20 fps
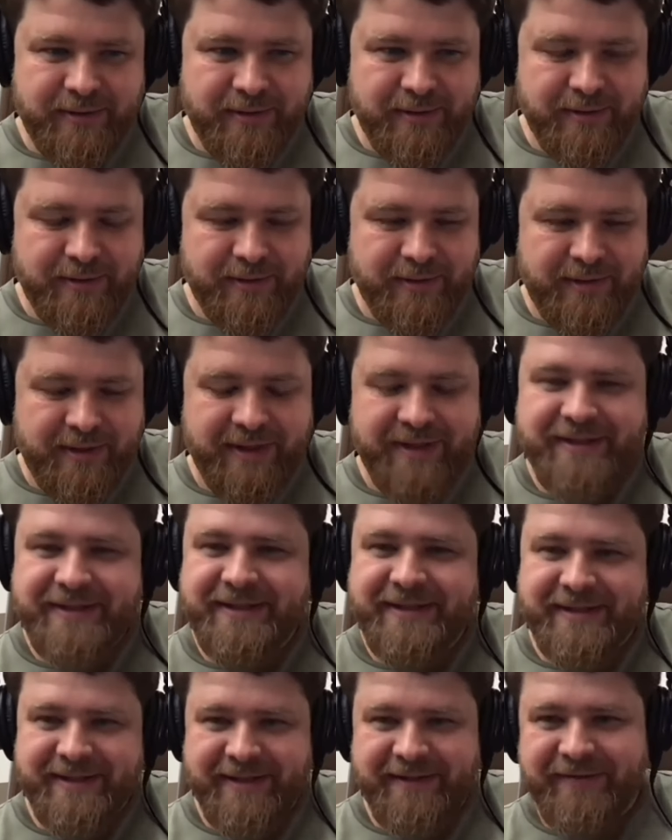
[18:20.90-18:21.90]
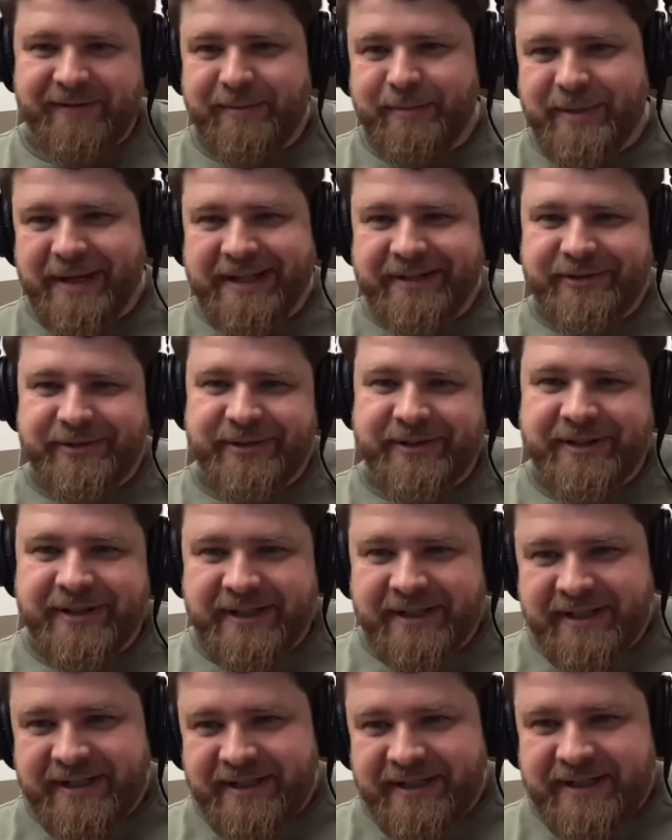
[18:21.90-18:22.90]
do things even better,
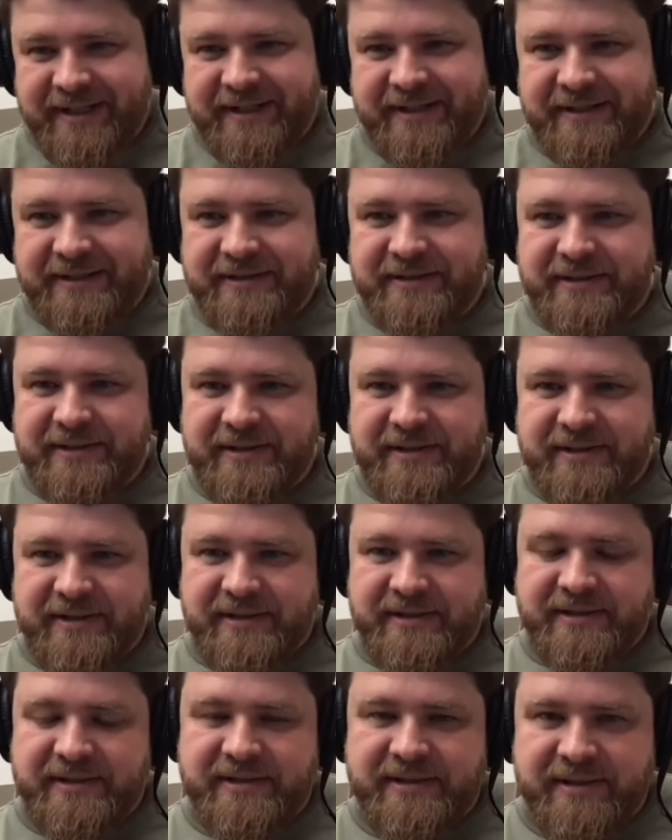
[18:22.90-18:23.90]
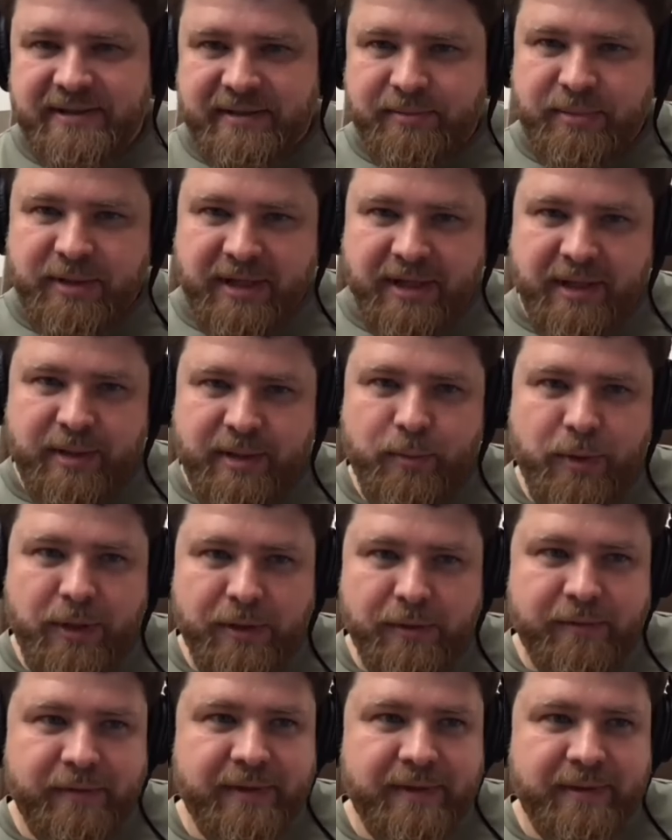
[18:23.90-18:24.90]
and it became one
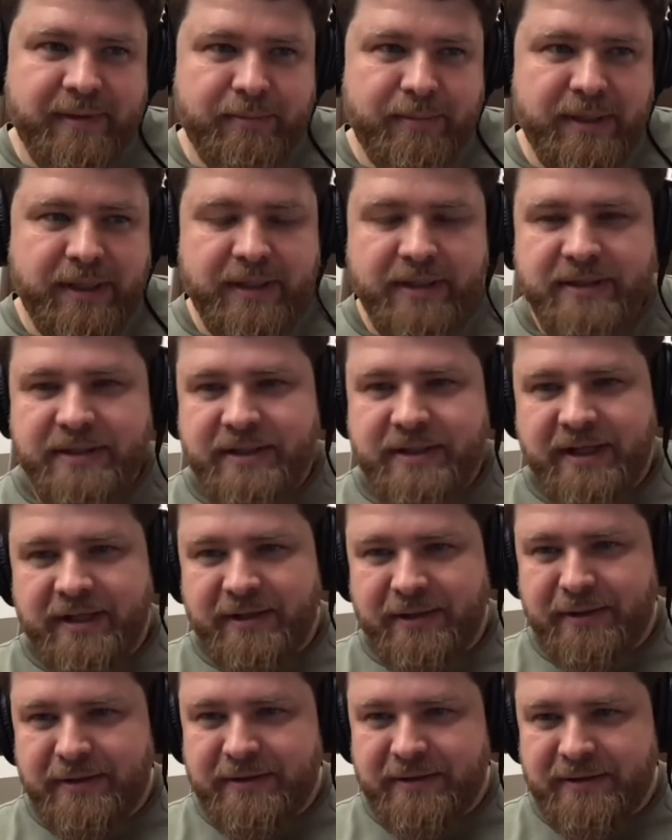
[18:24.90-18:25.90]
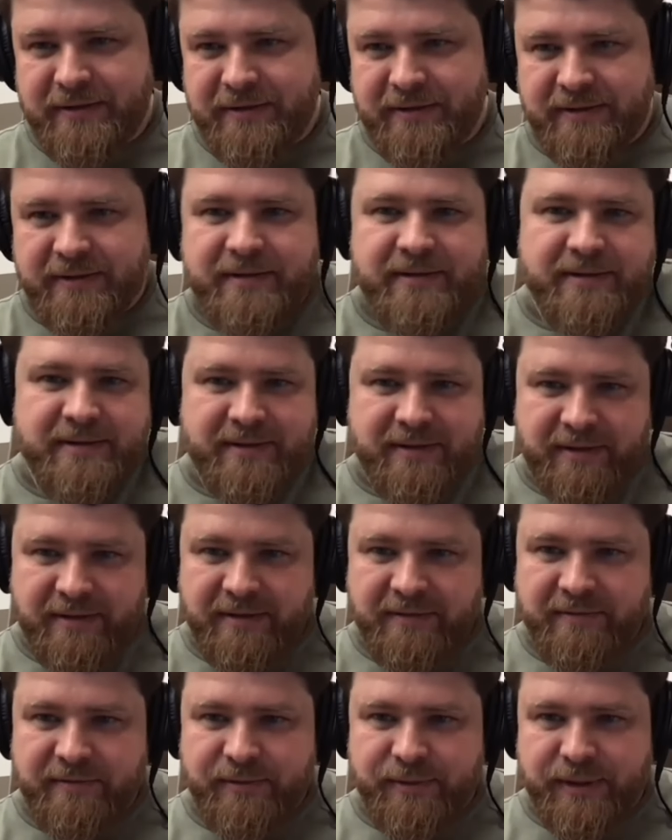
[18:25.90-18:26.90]
of the biggest channels
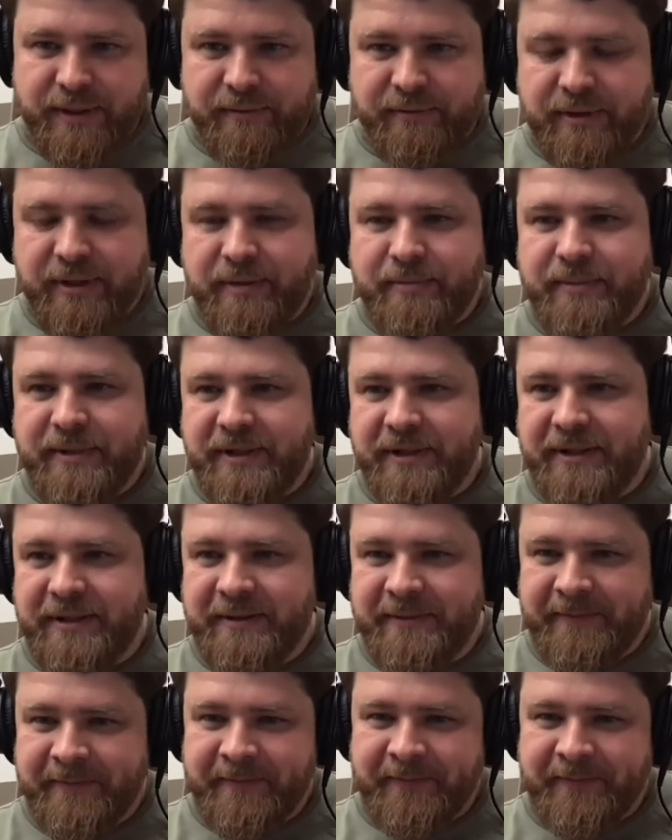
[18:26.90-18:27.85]
still for our company.